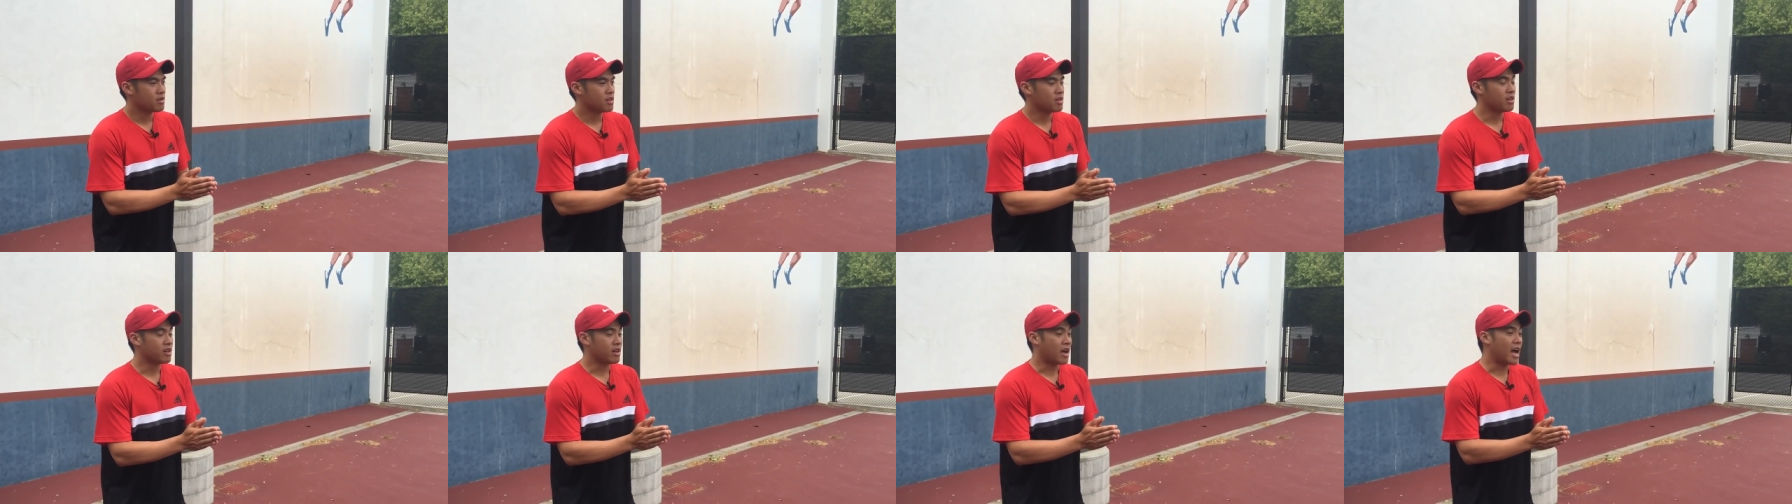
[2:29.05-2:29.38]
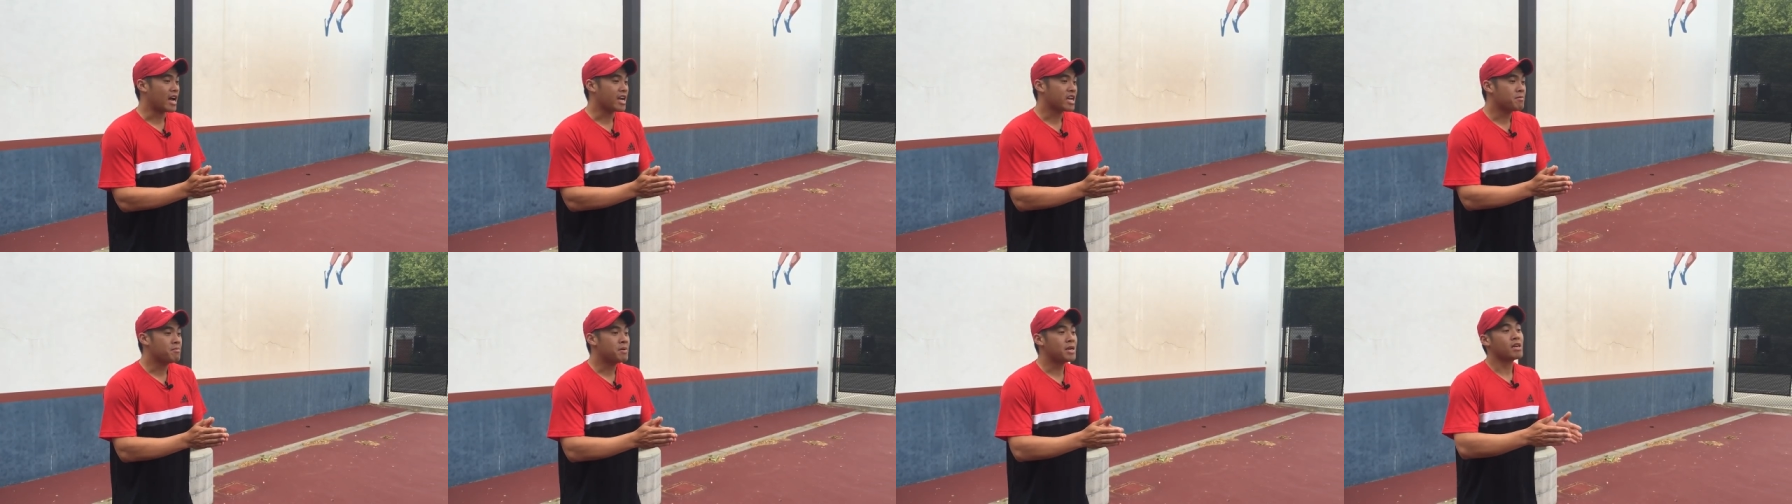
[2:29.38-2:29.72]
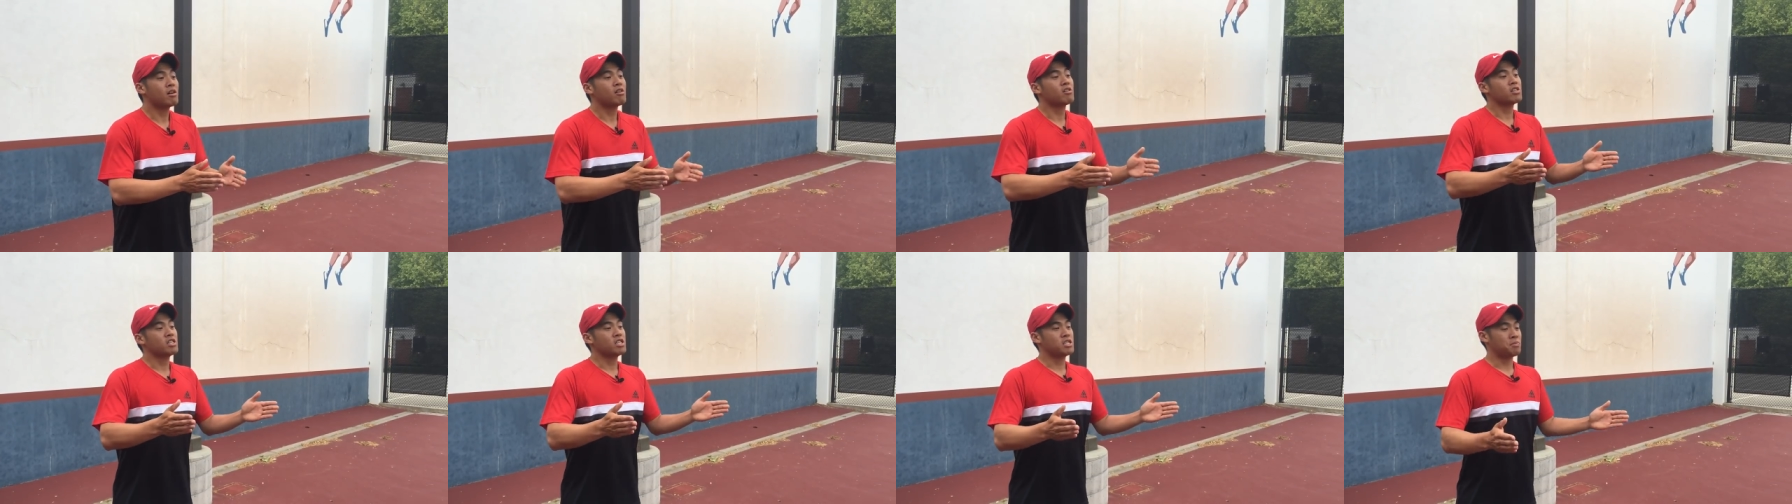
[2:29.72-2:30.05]
look, I can
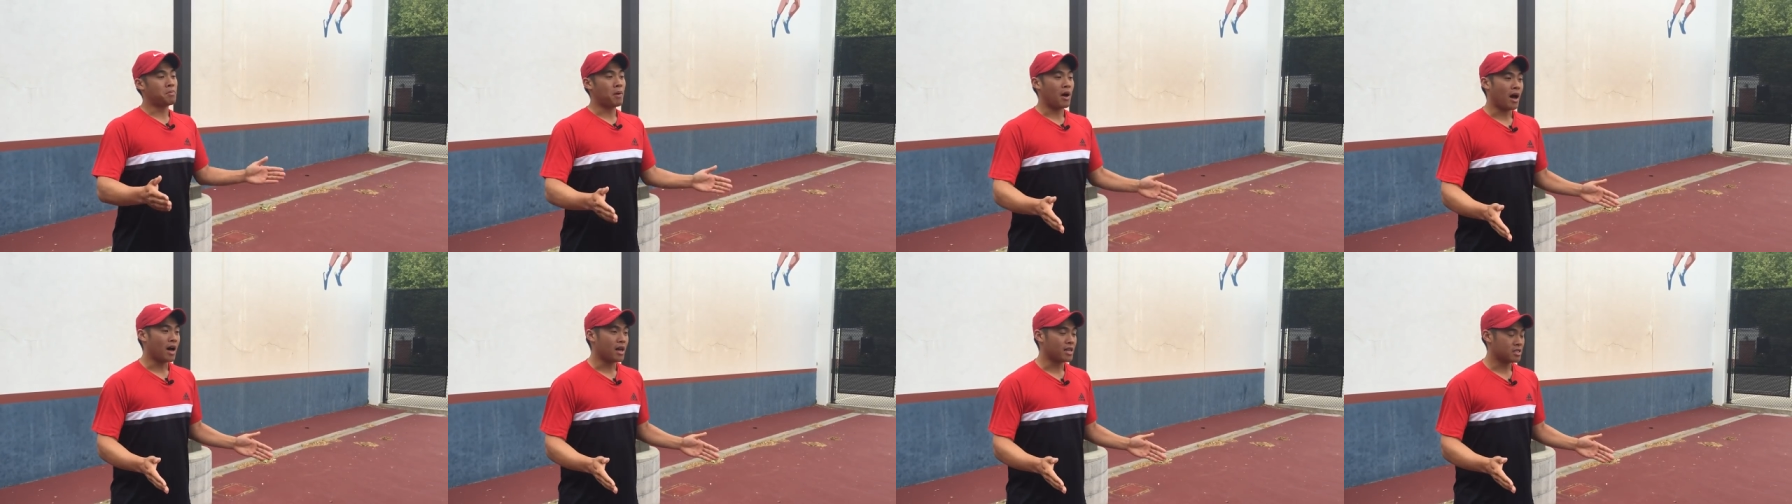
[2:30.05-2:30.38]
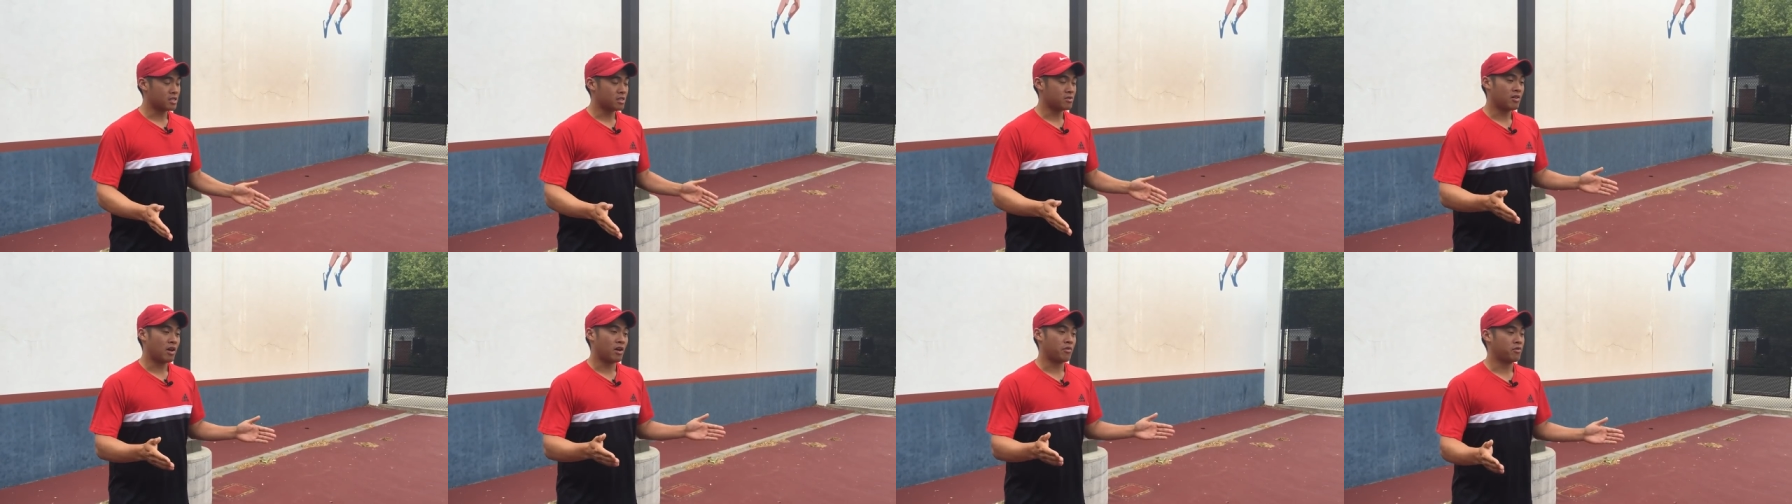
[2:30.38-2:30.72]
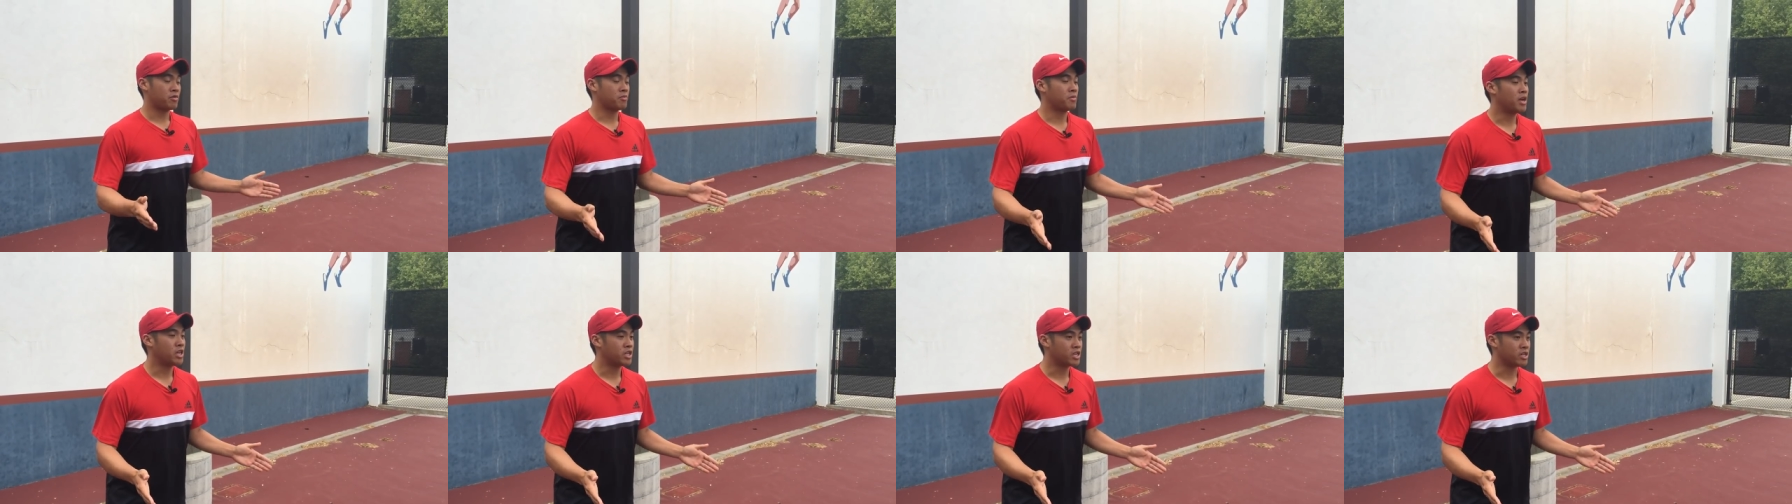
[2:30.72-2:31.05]
make all these positive
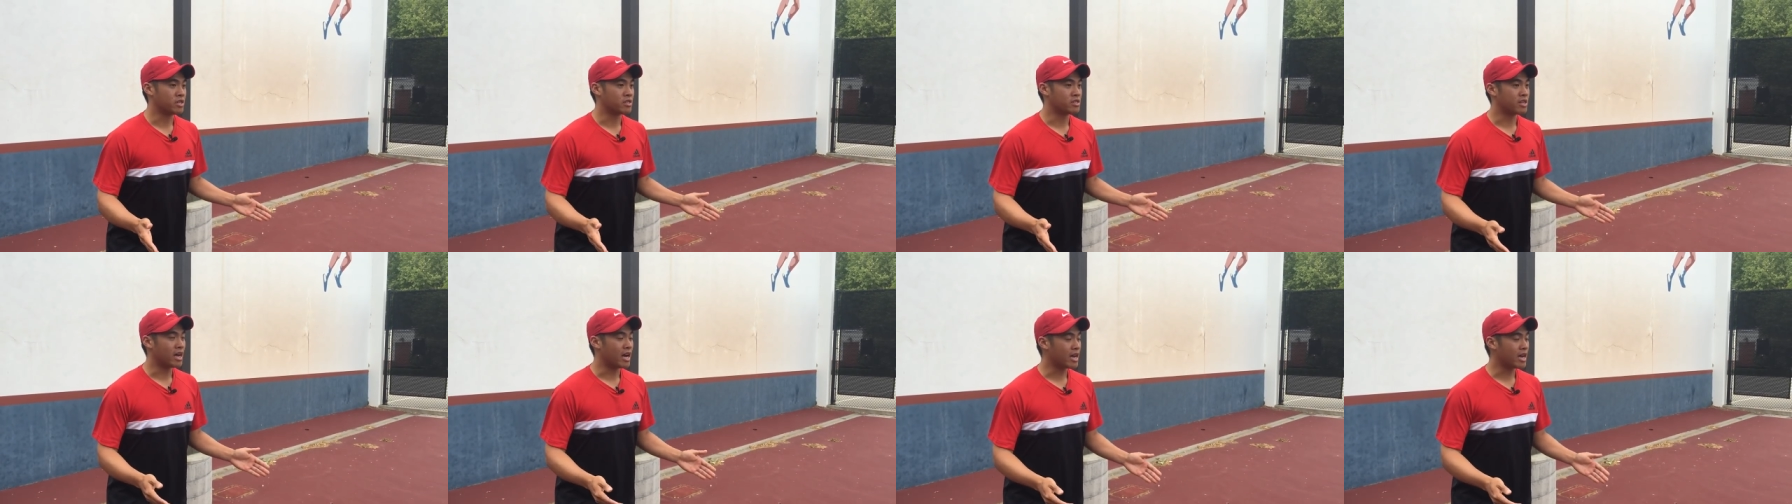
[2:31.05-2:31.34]
affirmations.